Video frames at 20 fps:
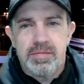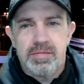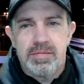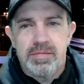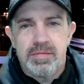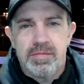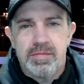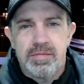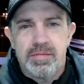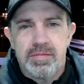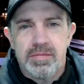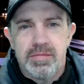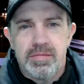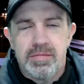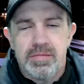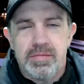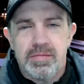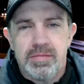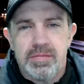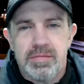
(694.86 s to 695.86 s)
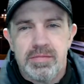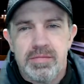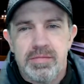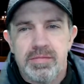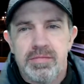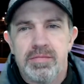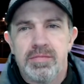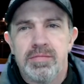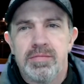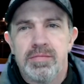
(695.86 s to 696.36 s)

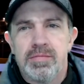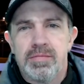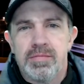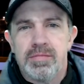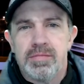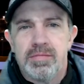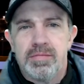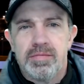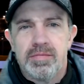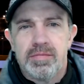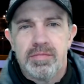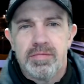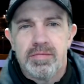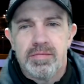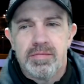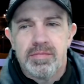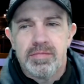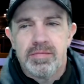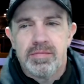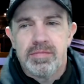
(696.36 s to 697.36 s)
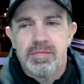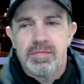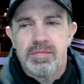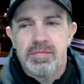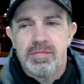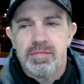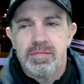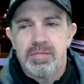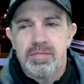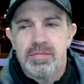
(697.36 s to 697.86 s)

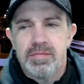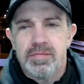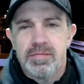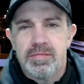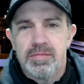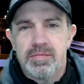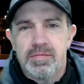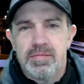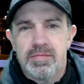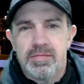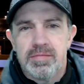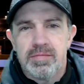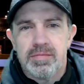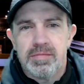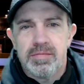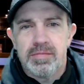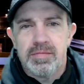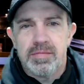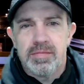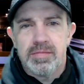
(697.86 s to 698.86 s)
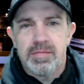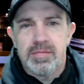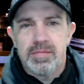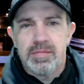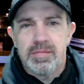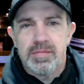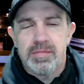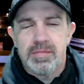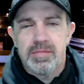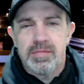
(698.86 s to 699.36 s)

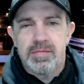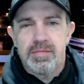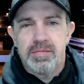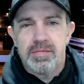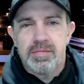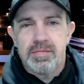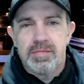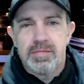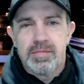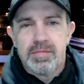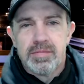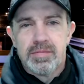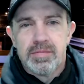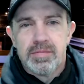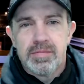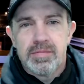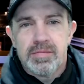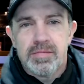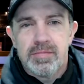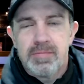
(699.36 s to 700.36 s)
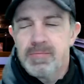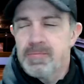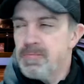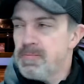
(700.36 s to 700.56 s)
No words are spoken by the person on screen.